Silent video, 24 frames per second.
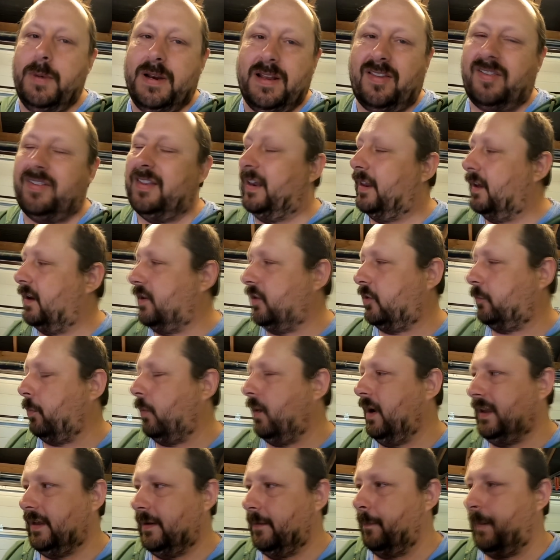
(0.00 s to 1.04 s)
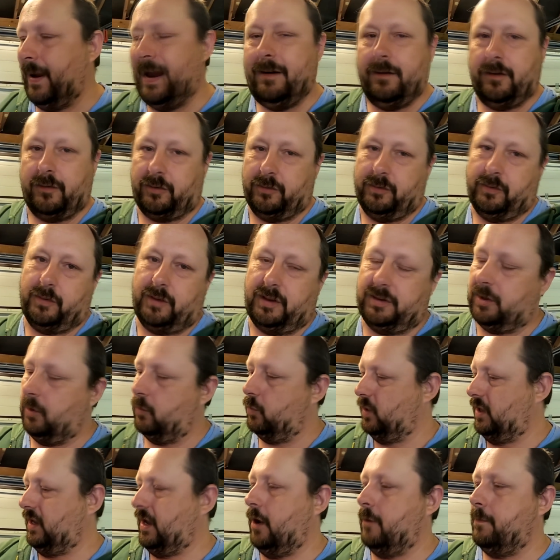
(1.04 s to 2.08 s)
many silica spray comparisons. I
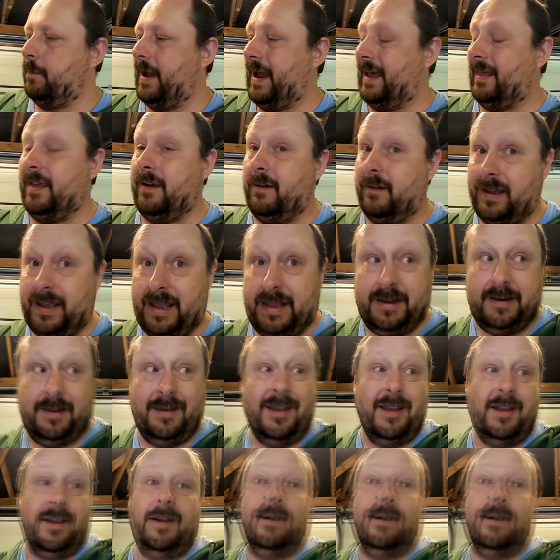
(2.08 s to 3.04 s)
don't want to go back there again.